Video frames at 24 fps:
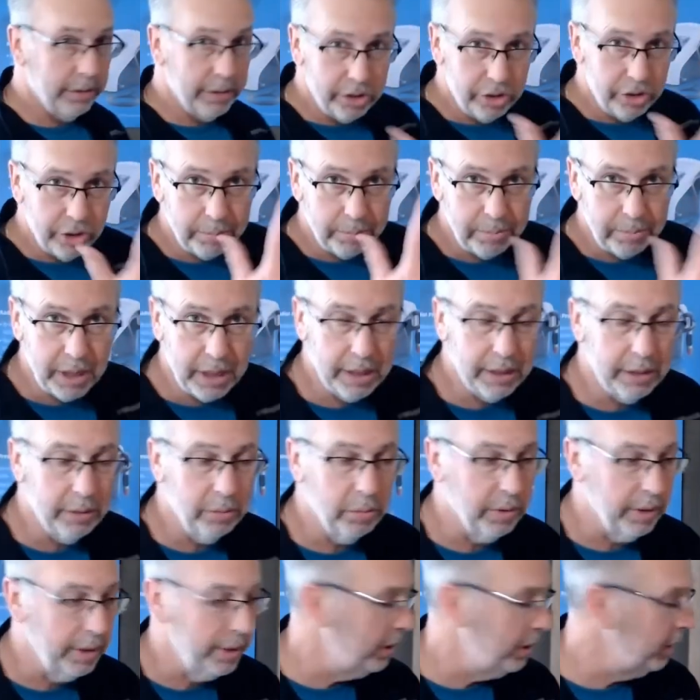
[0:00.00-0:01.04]
jumped ahead to
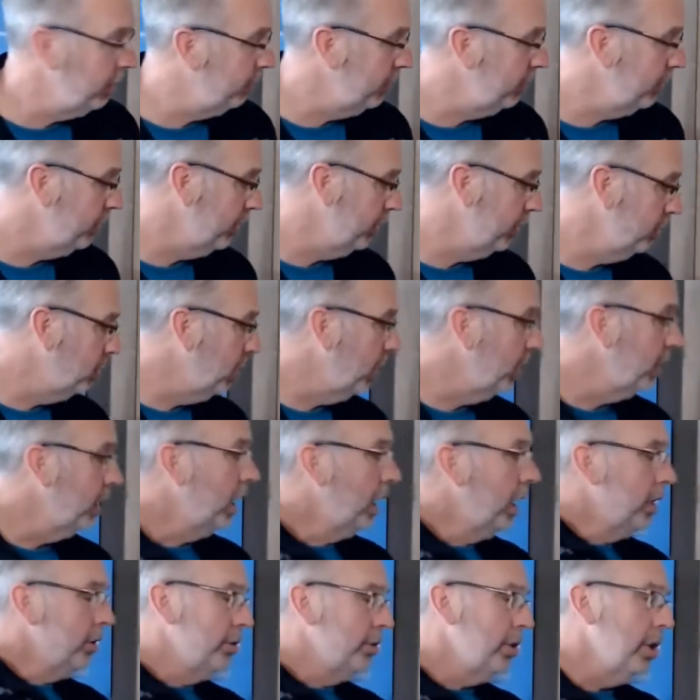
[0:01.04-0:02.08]
one of the differences. But
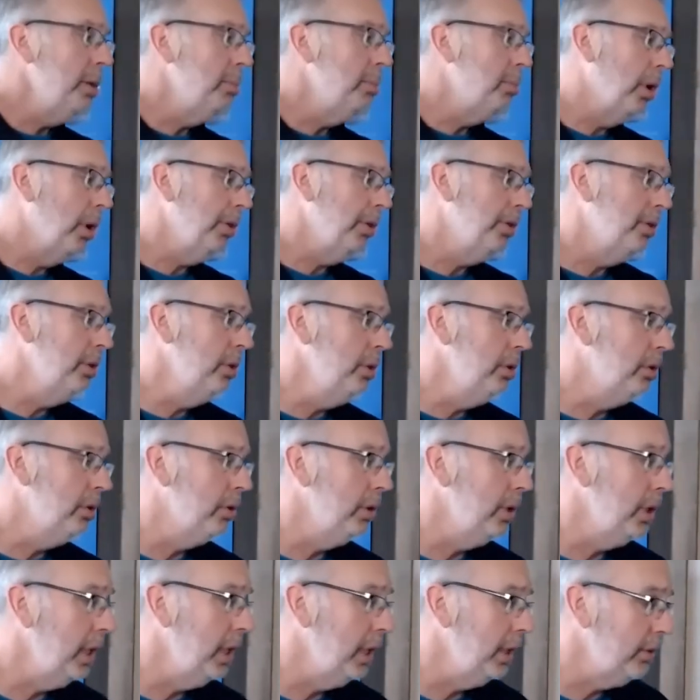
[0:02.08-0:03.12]
so they both do
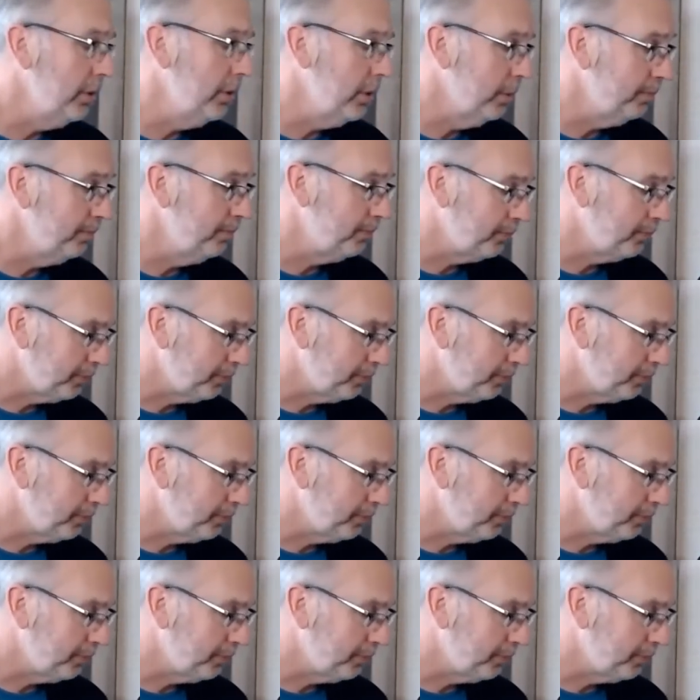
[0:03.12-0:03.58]
create some